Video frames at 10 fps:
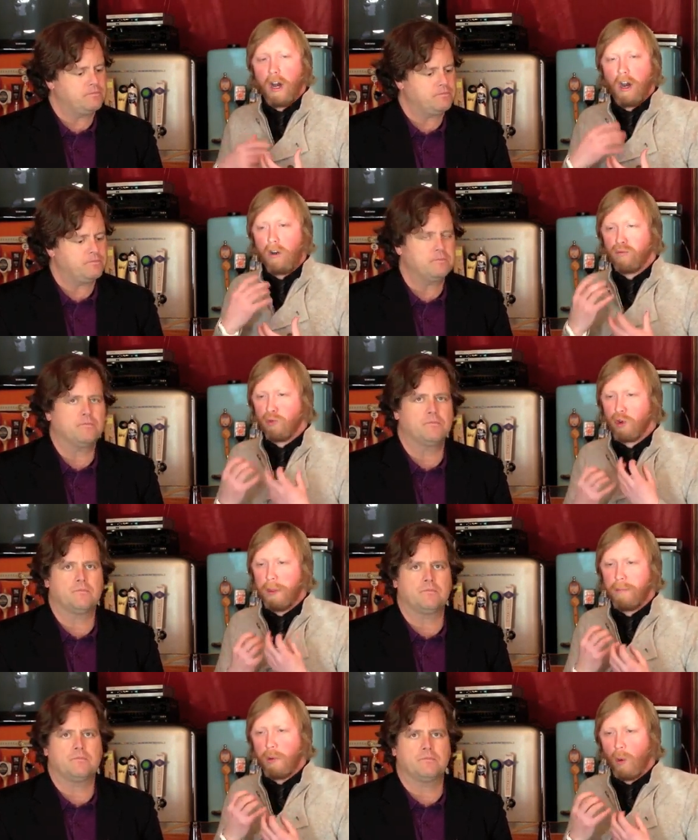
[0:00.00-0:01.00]

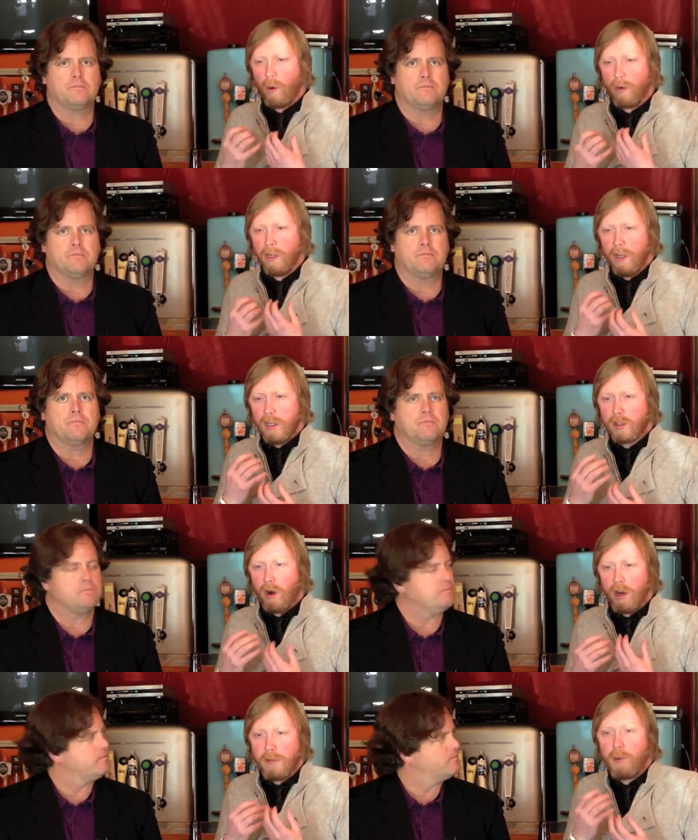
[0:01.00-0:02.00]
Speaker 1: ruby port,
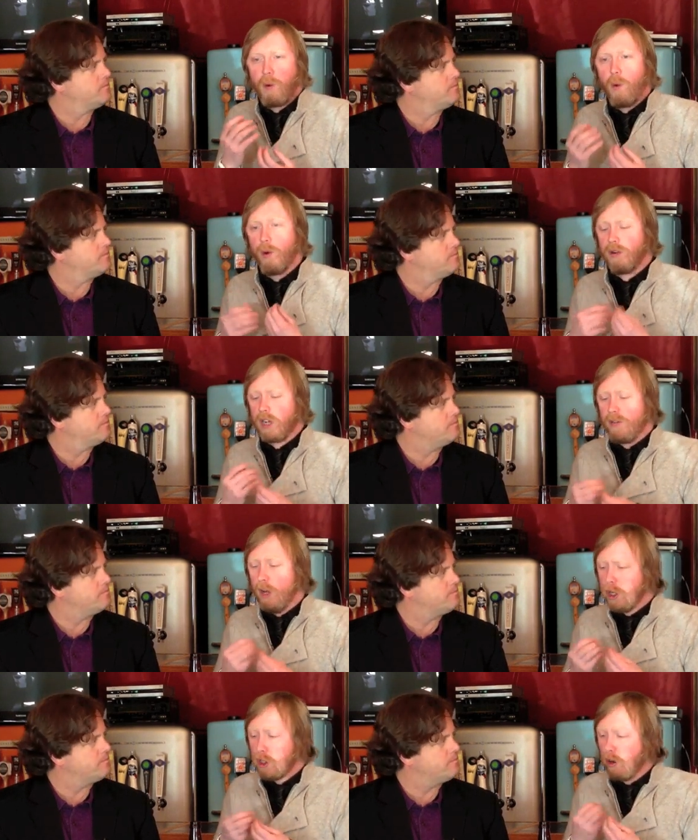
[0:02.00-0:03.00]
tawny port, kind
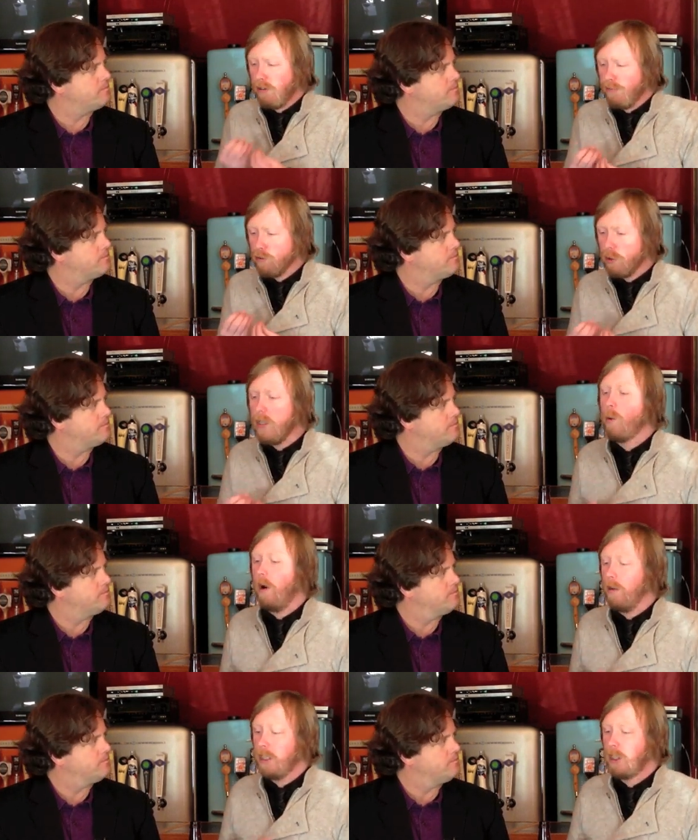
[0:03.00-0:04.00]
of dark fruity
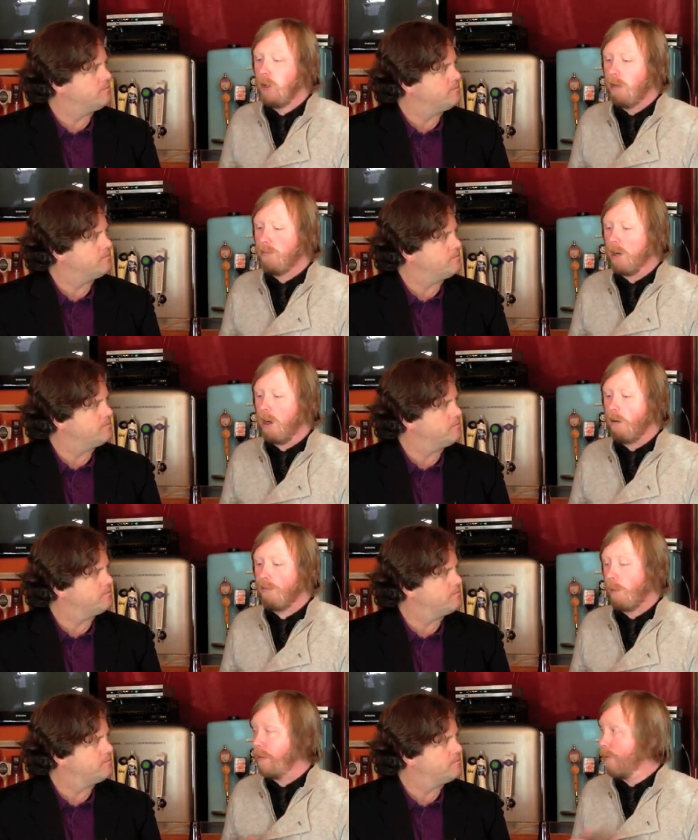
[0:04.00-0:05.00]
quality to it
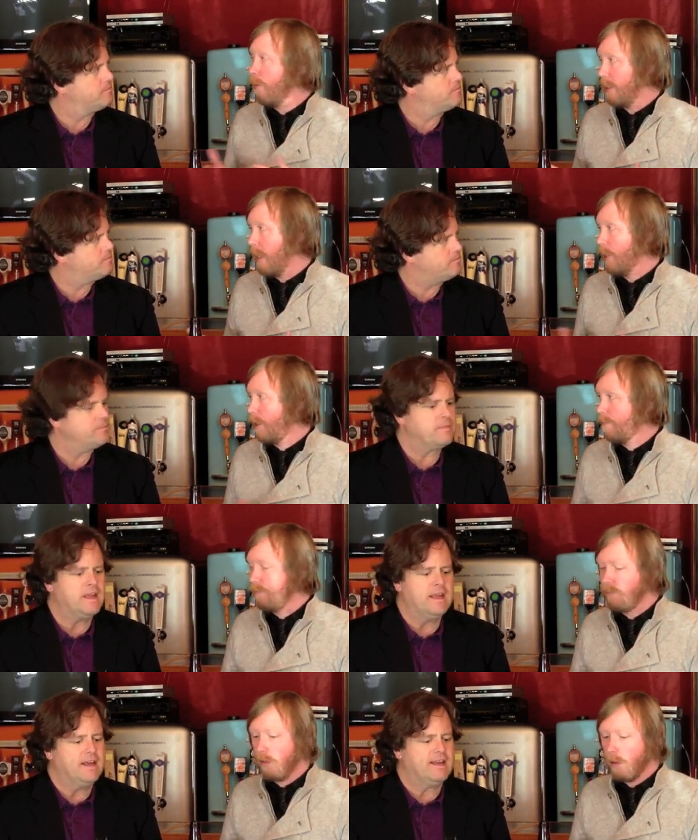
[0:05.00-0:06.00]
from the fermentation.
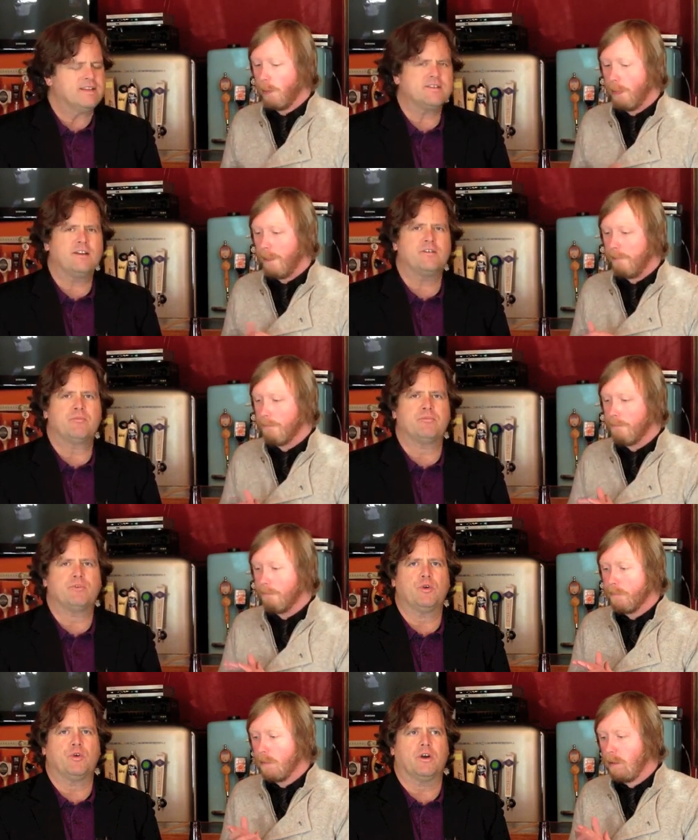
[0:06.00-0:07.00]
Speaker 2: Is there a
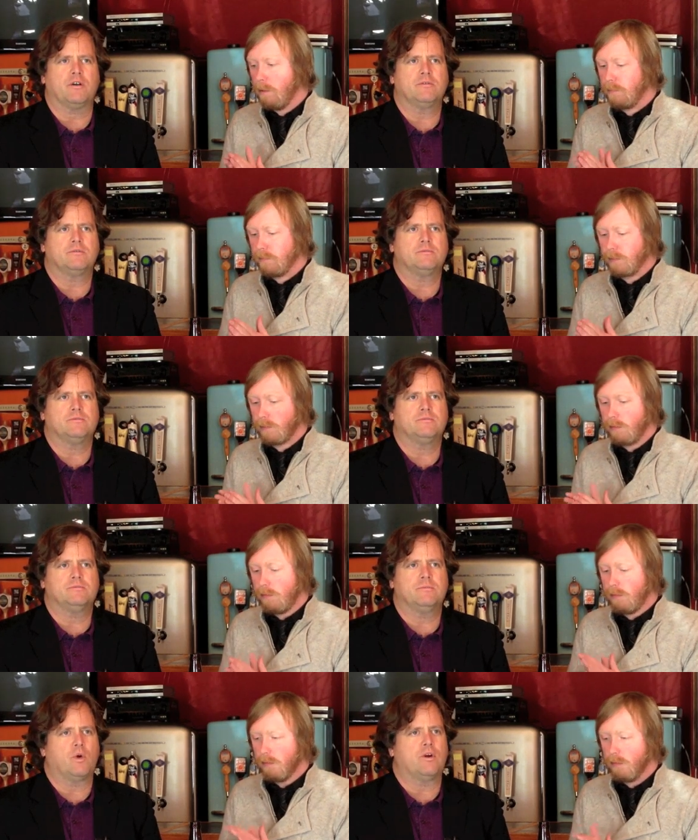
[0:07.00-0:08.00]
brewer
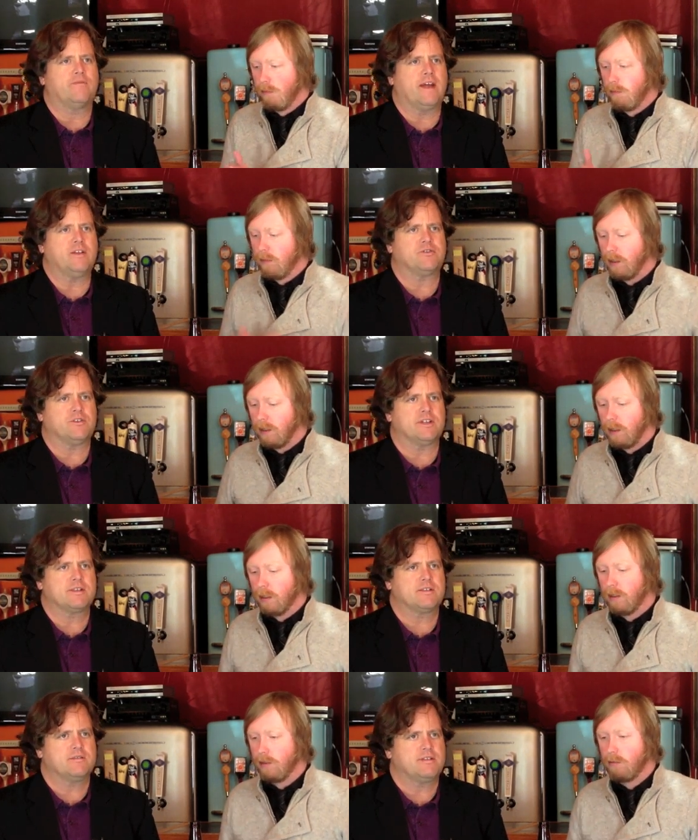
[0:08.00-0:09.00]
more
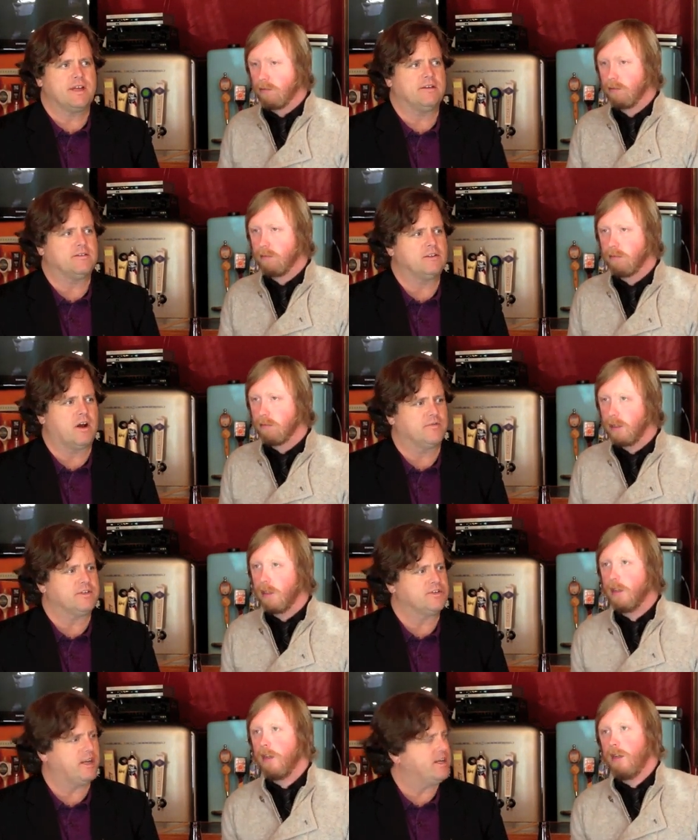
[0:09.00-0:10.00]
adventurous than
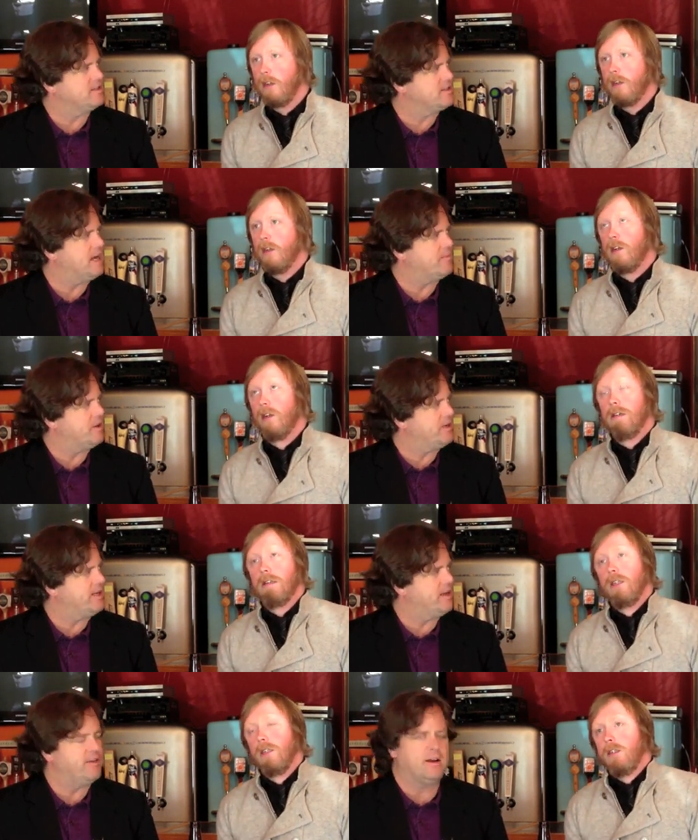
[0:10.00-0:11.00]
Dogfish Head and Sam? I
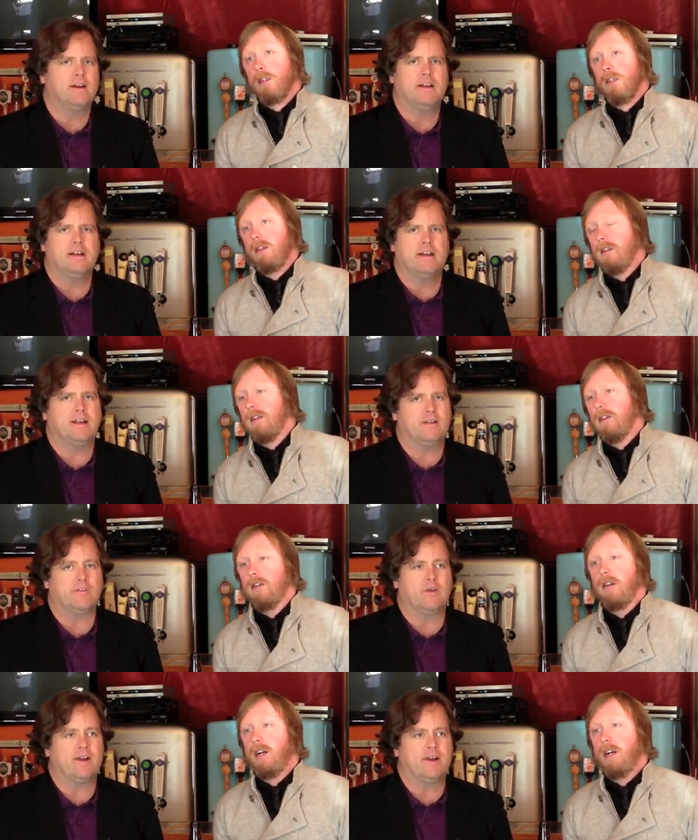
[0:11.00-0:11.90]
mean, if
Speaker 1: there